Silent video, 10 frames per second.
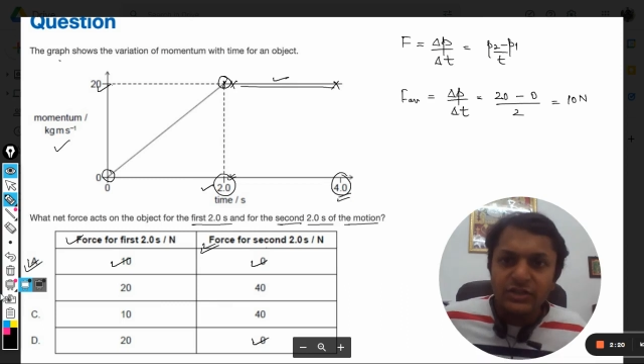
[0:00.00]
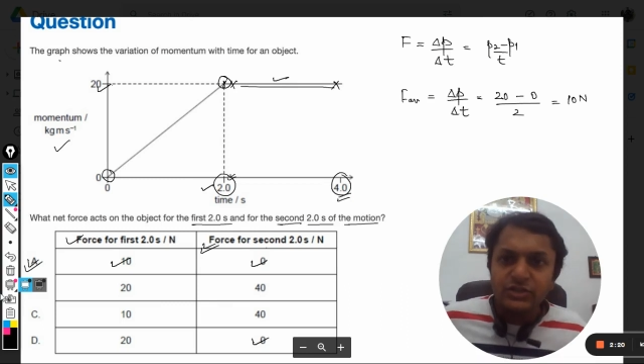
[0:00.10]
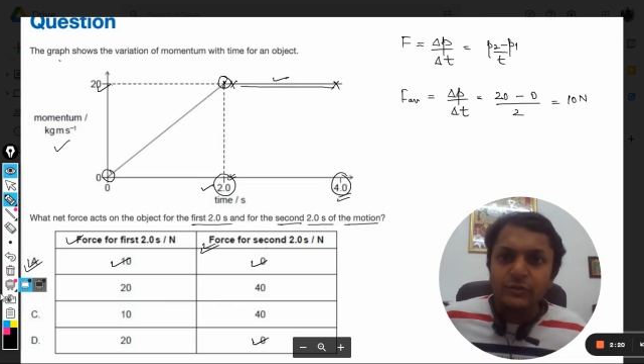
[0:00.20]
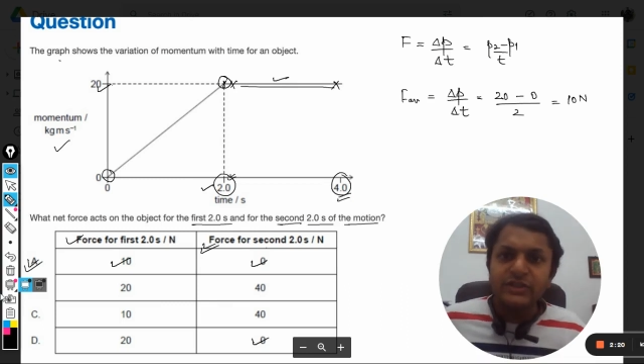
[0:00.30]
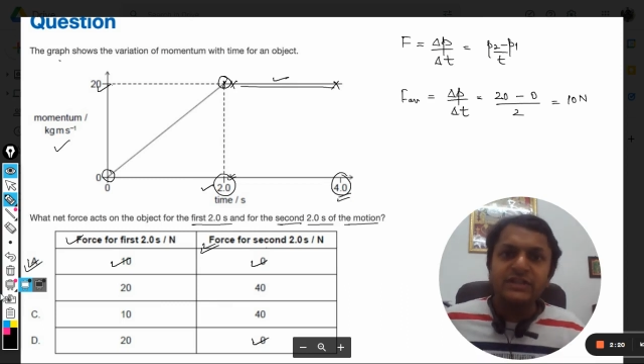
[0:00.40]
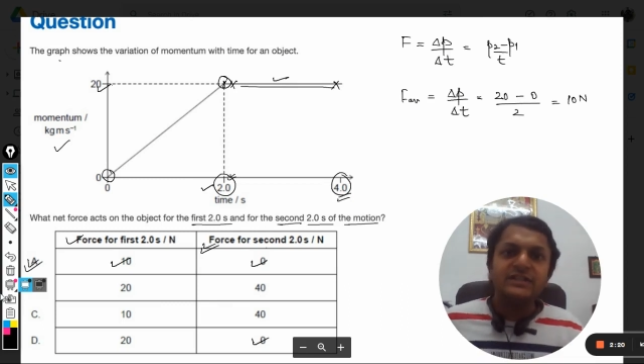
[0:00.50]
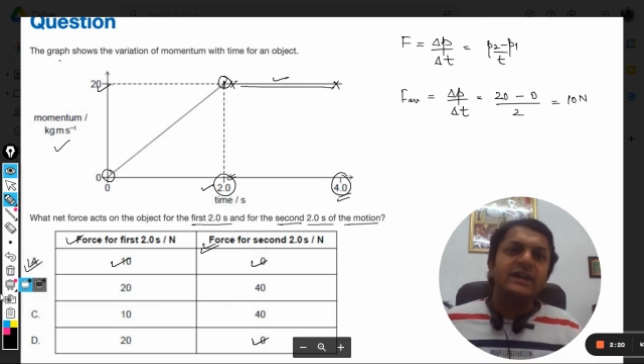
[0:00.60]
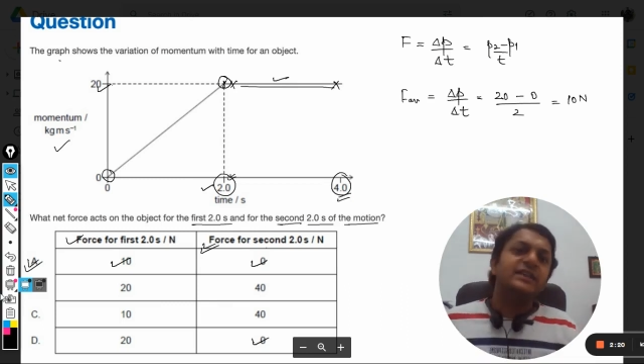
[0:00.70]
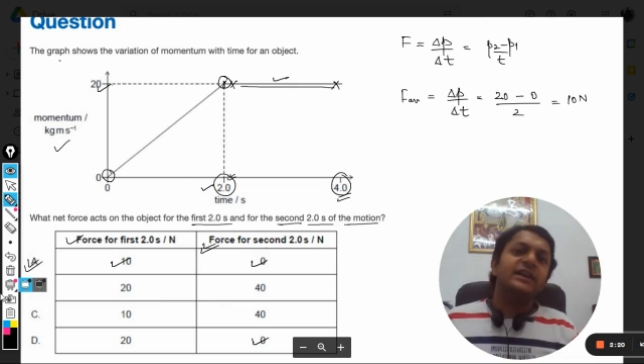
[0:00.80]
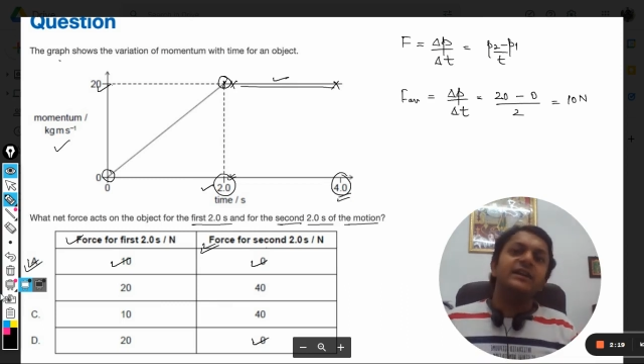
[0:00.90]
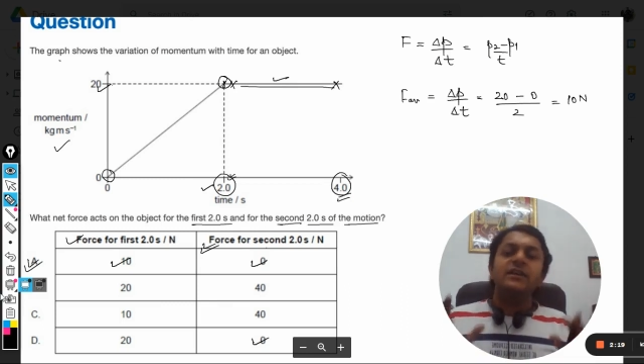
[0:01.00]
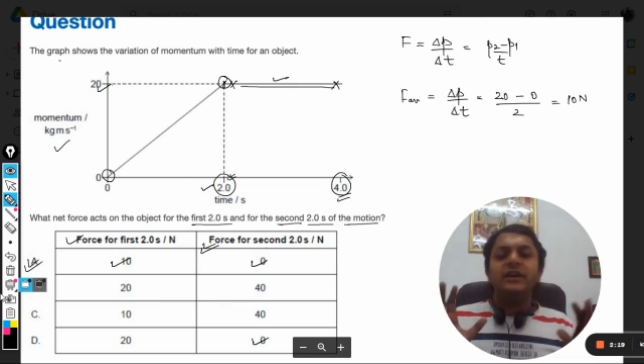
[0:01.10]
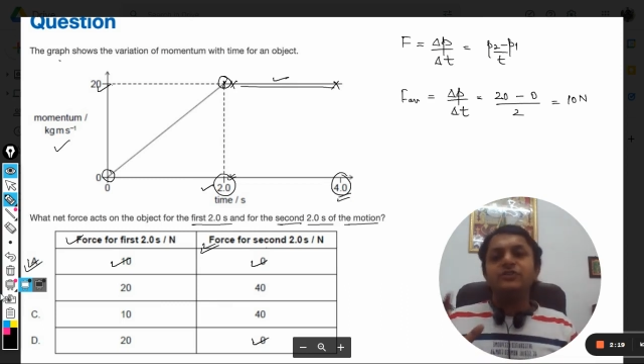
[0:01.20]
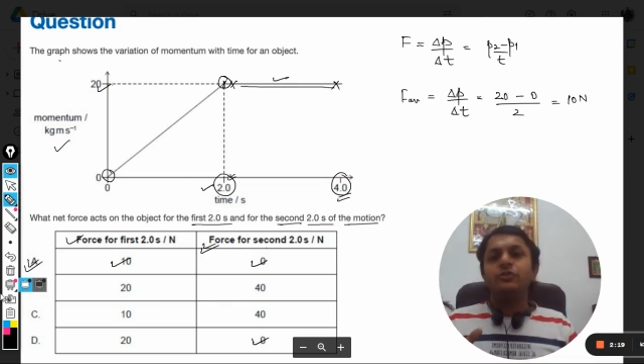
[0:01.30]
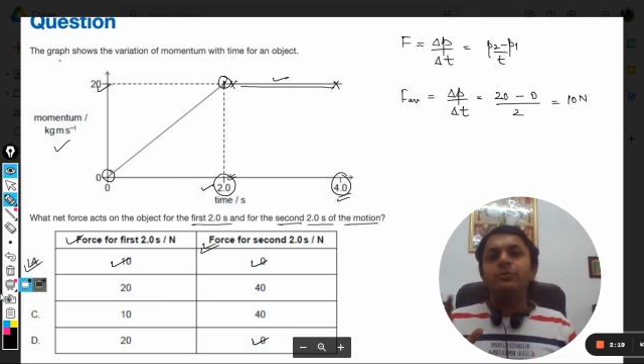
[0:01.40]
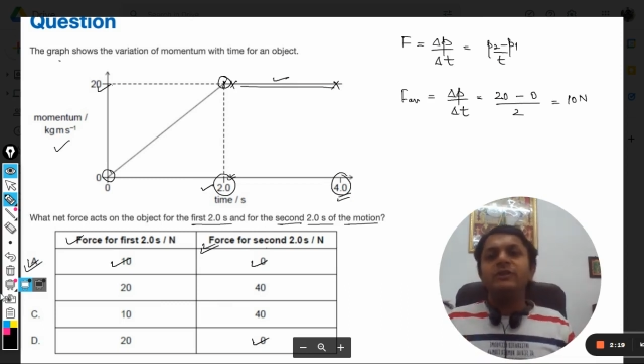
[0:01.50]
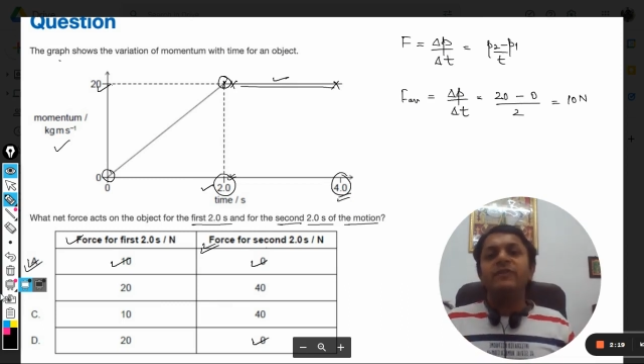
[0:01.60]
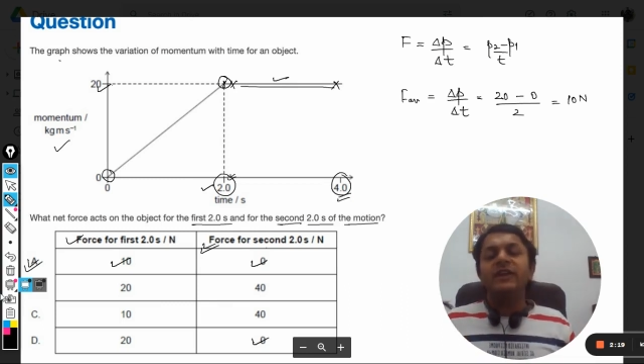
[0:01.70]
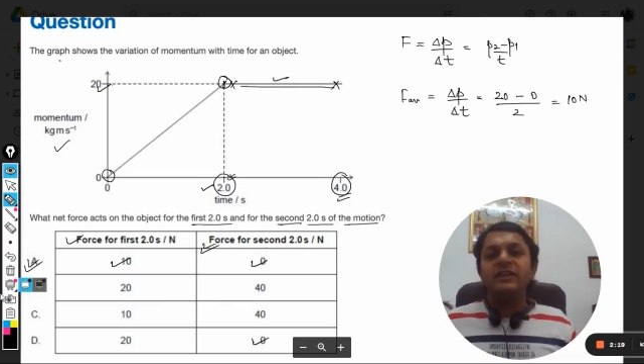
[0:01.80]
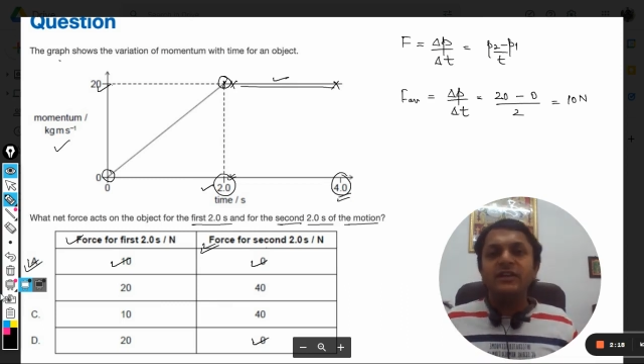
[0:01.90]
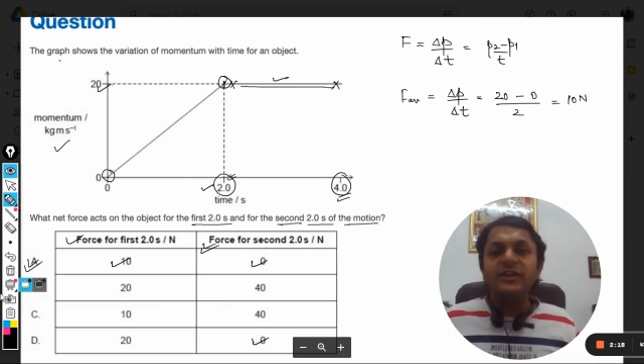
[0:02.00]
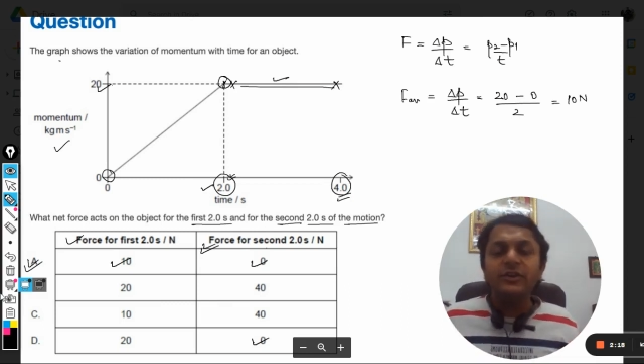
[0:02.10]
So with this, I think it should be very clear